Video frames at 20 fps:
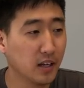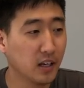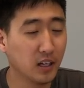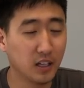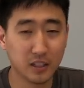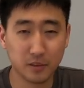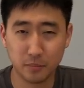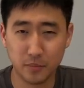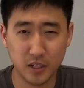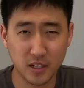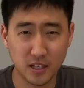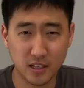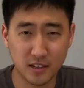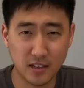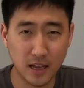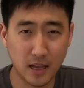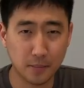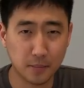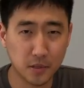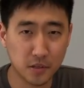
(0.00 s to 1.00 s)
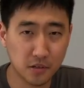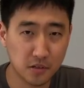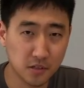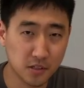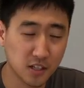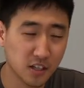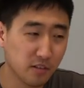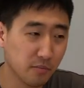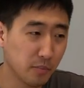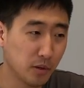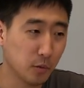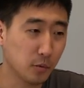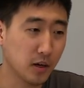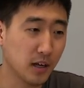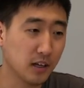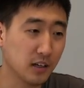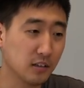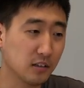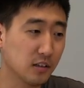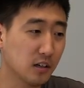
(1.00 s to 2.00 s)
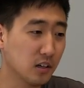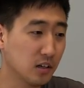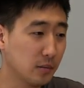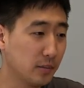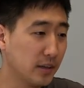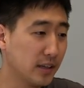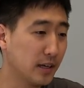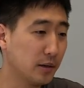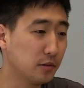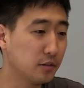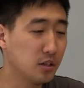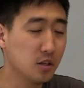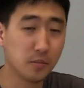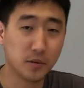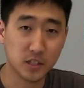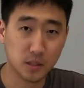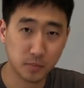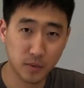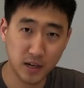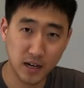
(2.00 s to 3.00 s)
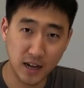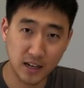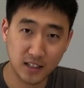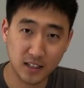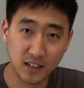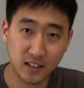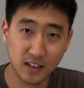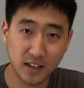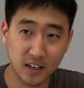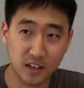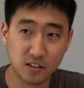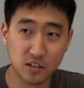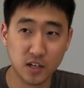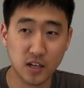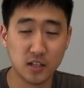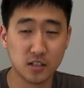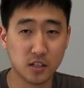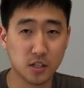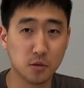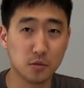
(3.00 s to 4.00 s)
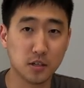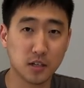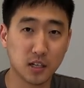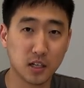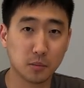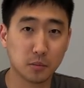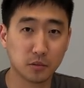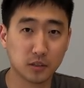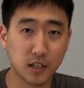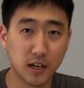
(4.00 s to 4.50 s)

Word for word: Um, you need adapters and stuff, but we're not going to talk about that one too much. But I did get a chance to use it a couple